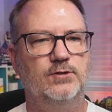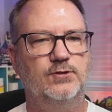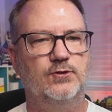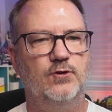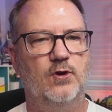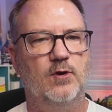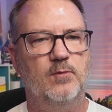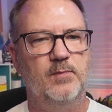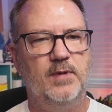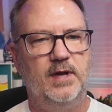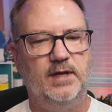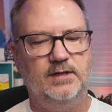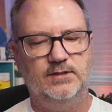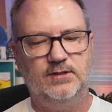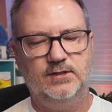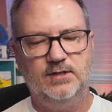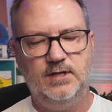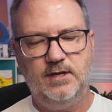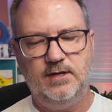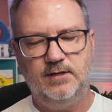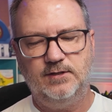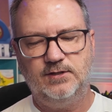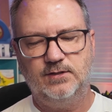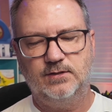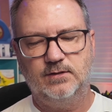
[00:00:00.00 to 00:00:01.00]
so it makes
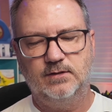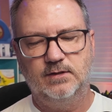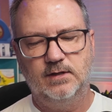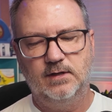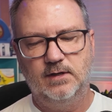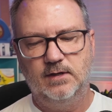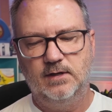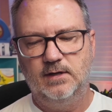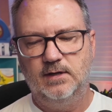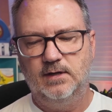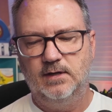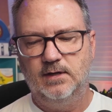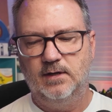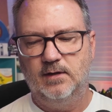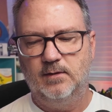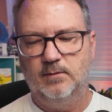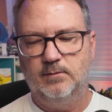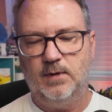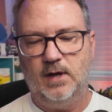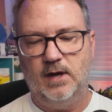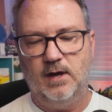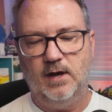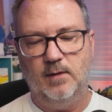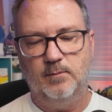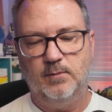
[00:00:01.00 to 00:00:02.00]
sense
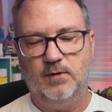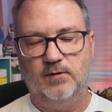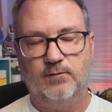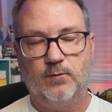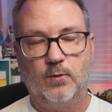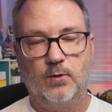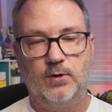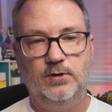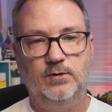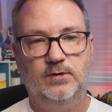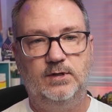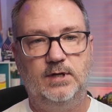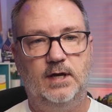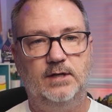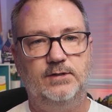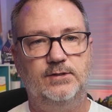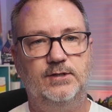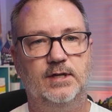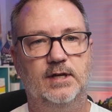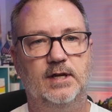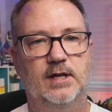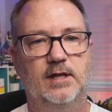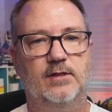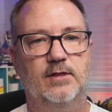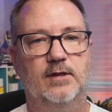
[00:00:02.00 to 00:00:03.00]
before you touch
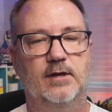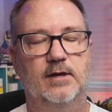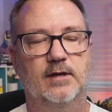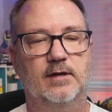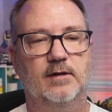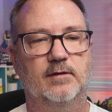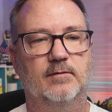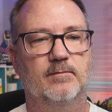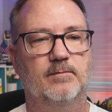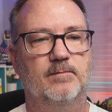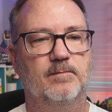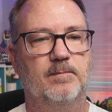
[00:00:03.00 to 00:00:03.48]
anything.